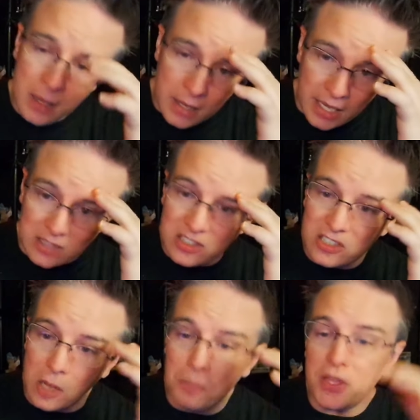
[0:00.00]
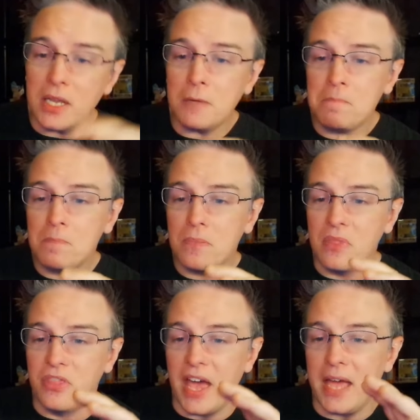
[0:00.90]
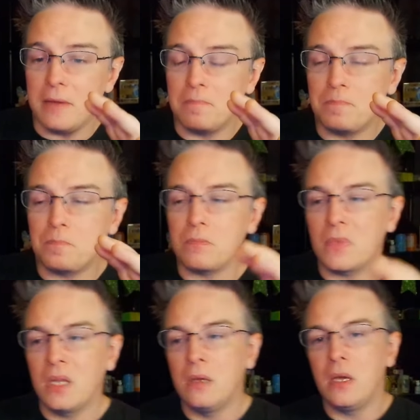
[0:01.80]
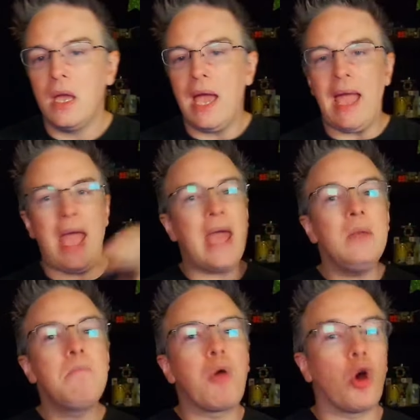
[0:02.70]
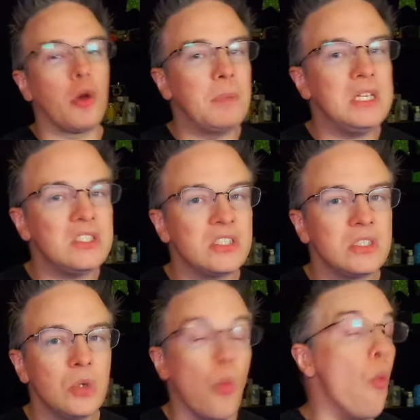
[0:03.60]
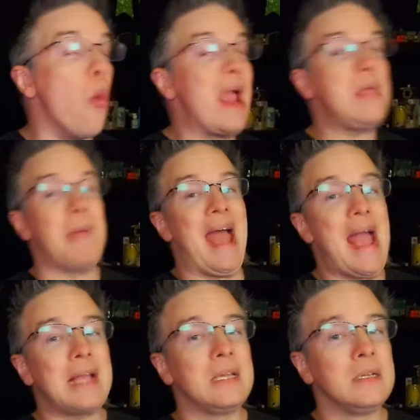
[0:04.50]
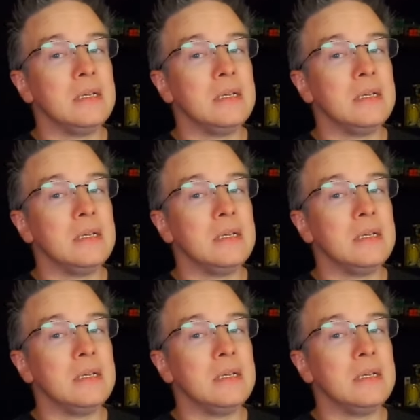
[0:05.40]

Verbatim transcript: It's something that had purpose way back.